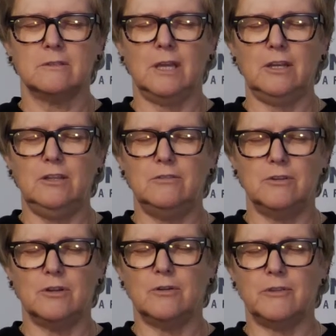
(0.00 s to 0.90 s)
how do you
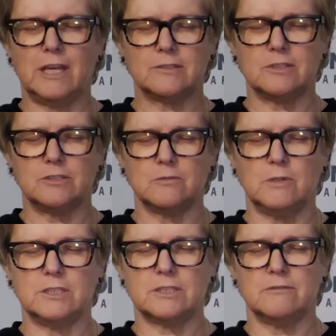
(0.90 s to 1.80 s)
know that
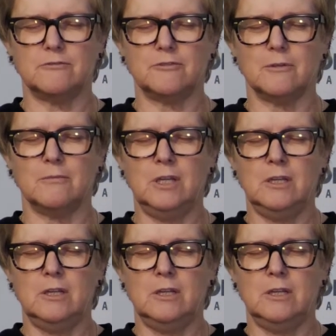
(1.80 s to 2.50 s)
situation from